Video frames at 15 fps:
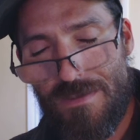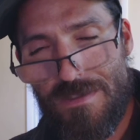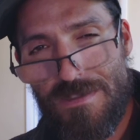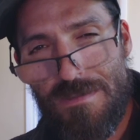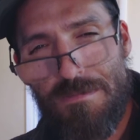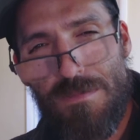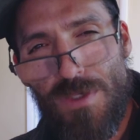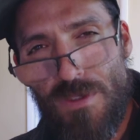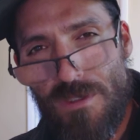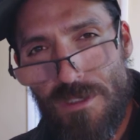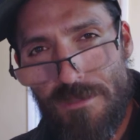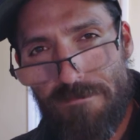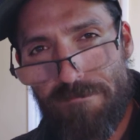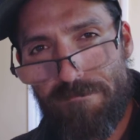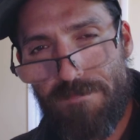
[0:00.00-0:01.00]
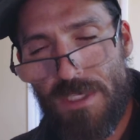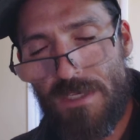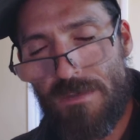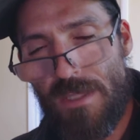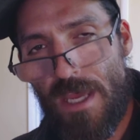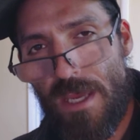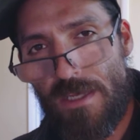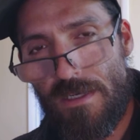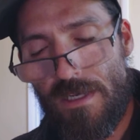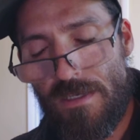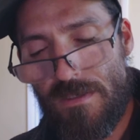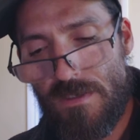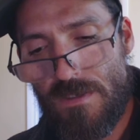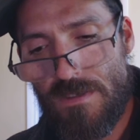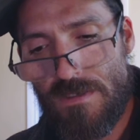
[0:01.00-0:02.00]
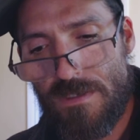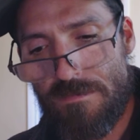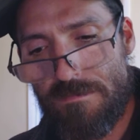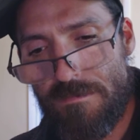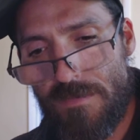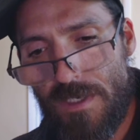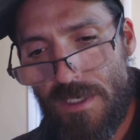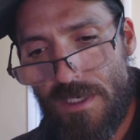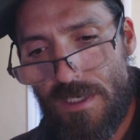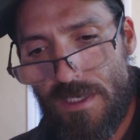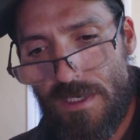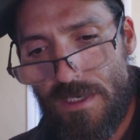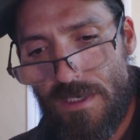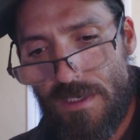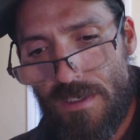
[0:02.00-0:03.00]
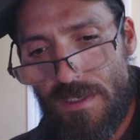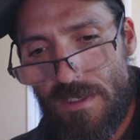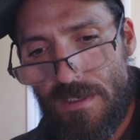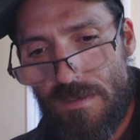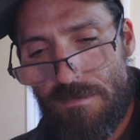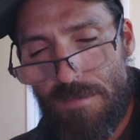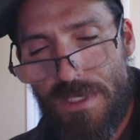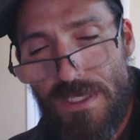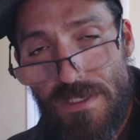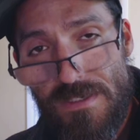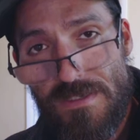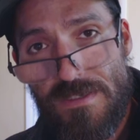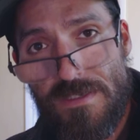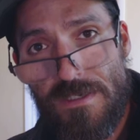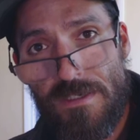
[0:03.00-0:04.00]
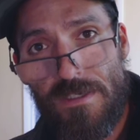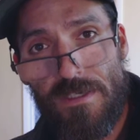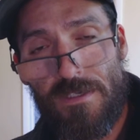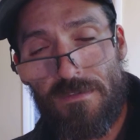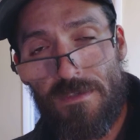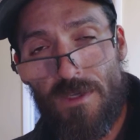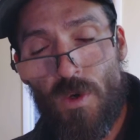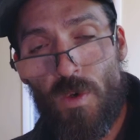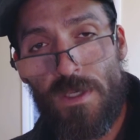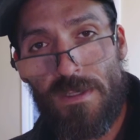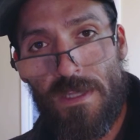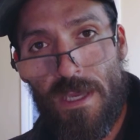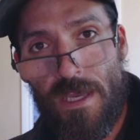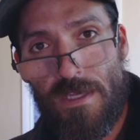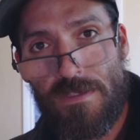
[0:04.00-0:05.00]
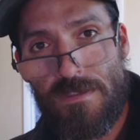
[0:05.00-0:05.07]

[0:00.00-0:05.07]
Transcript: there's some beauty in that, and there's some peace in knowing that.